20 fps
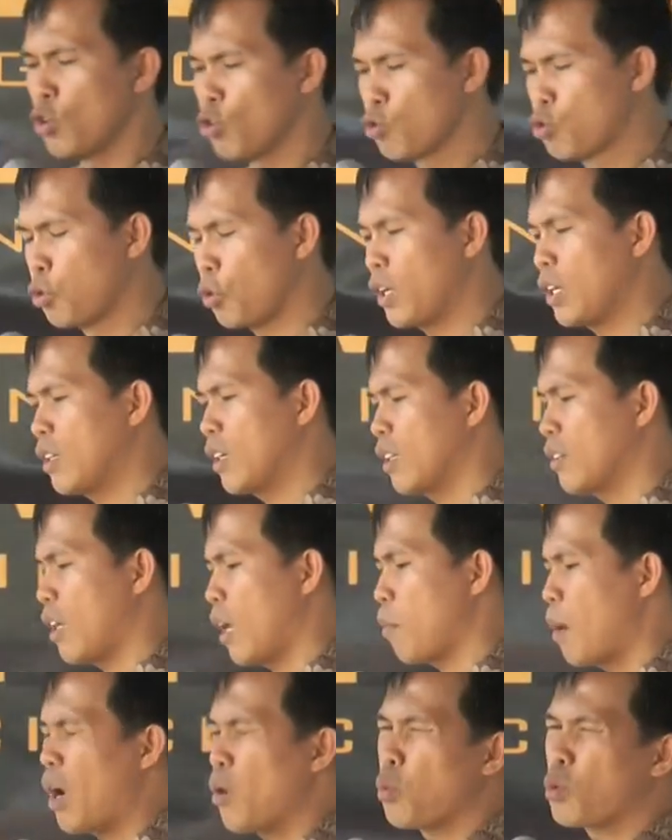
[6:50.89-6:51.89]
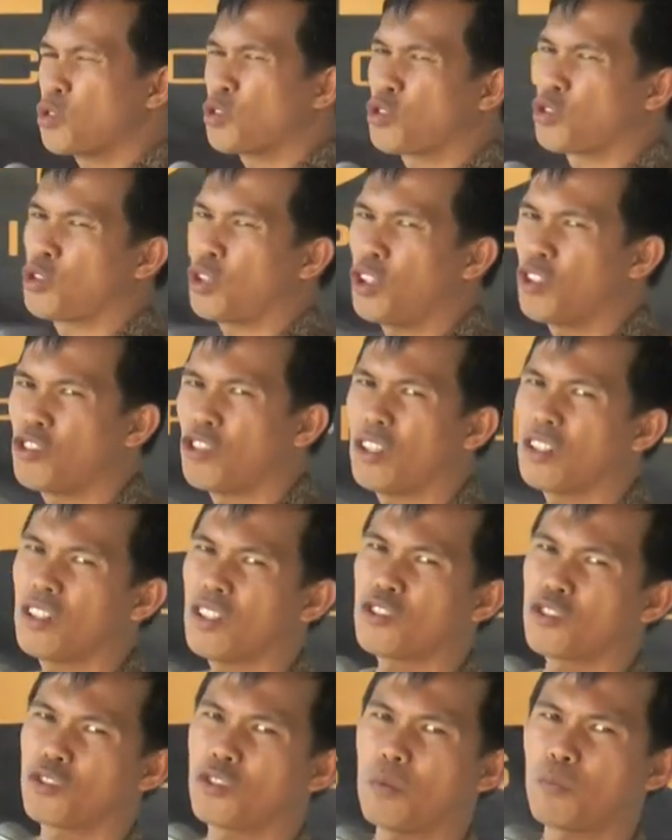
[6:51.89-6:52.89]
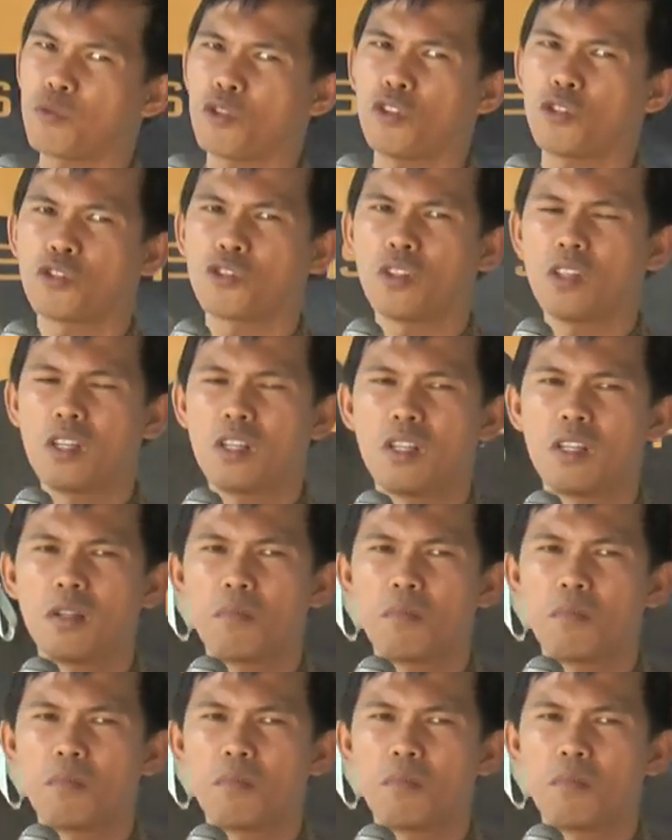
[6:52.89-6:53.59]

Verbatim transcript: during that time I was searching the scriptures,